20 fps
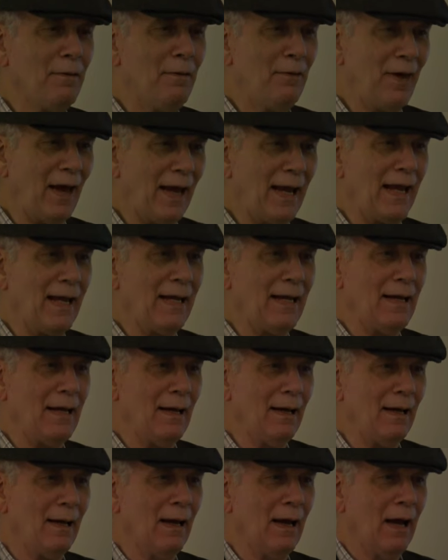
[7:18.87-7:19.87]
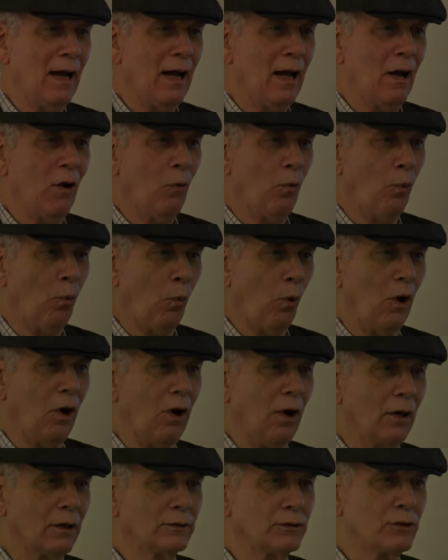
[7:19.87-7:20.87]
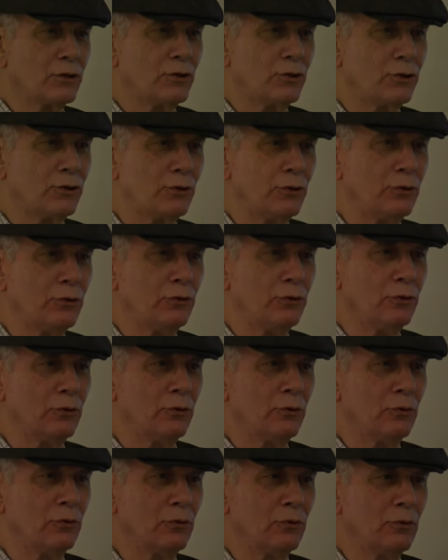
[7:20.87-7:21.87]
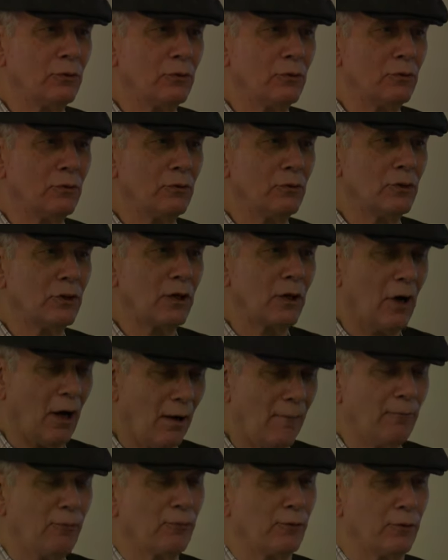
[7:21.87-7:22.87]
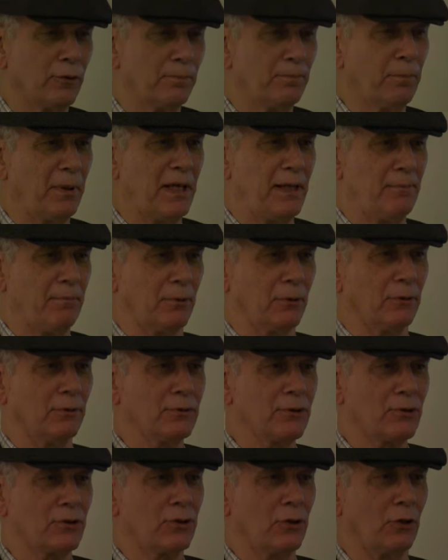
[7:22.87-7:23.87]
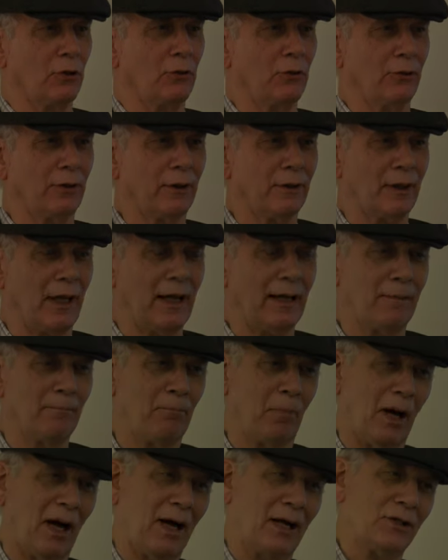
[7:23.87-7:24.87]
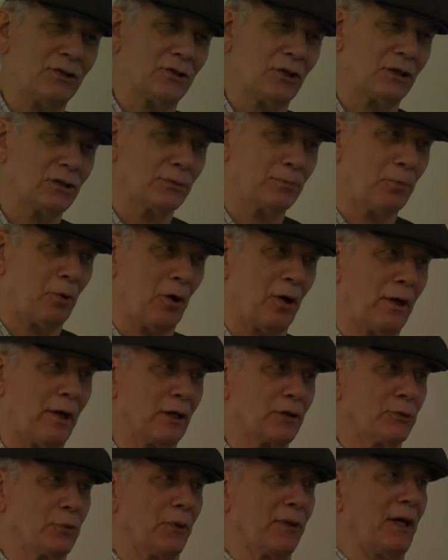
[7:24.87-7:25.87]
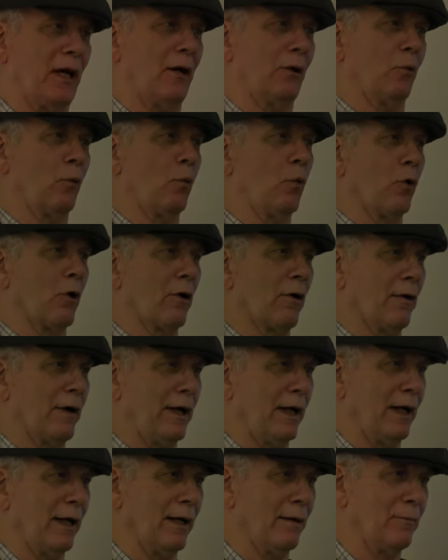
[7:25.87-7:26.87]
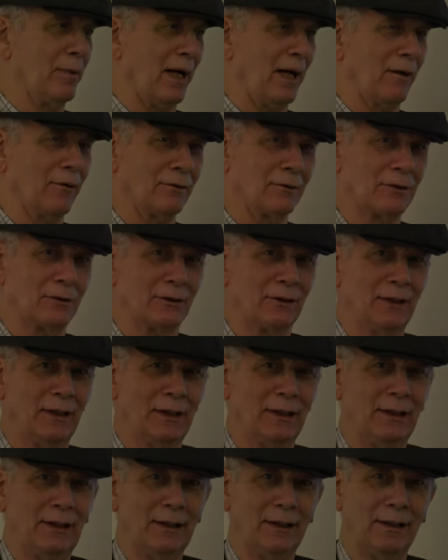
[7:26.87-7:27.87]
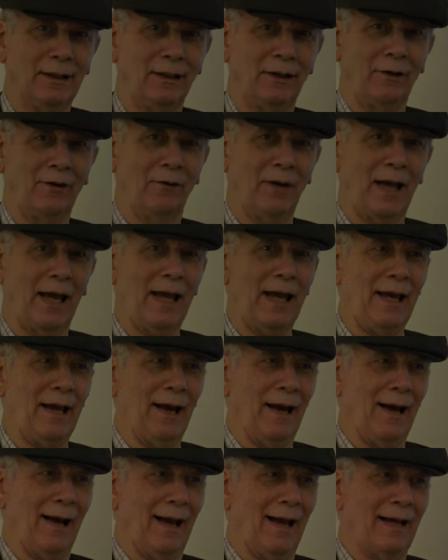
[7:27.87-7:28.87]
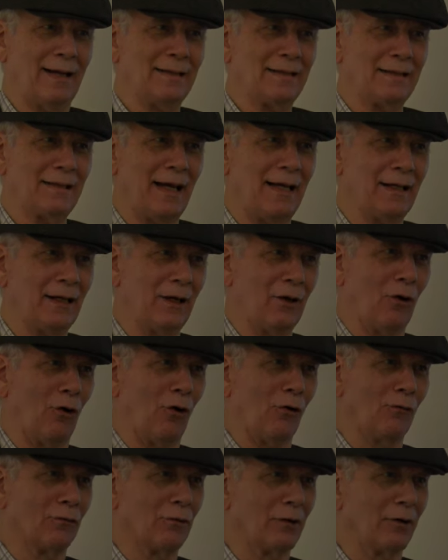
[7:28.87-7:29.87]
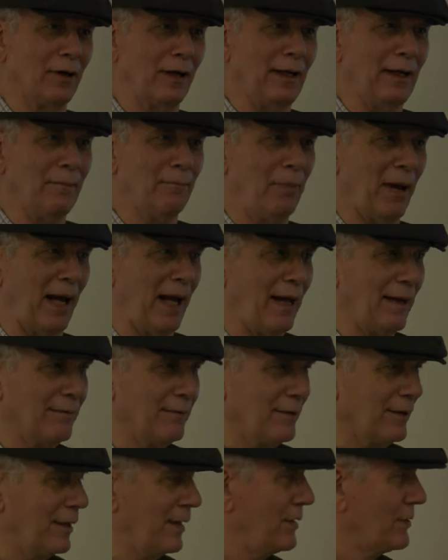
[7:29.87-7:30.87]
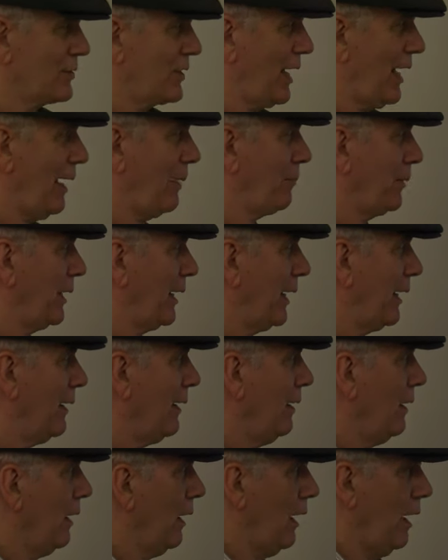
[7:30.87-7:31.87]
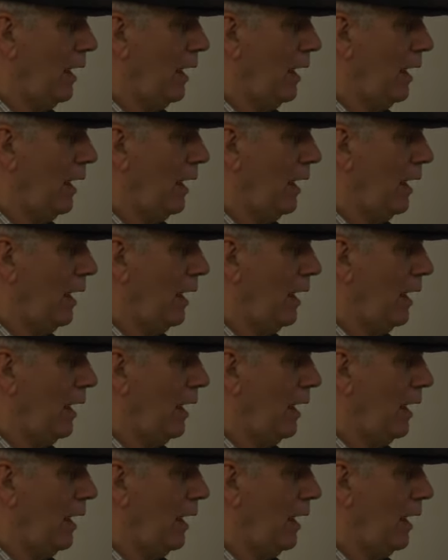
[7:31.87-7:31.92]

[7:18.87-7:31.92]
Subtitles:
they want to comfort people so that they can buy such products without worrying about, you know, AI taking over or any bad things happening.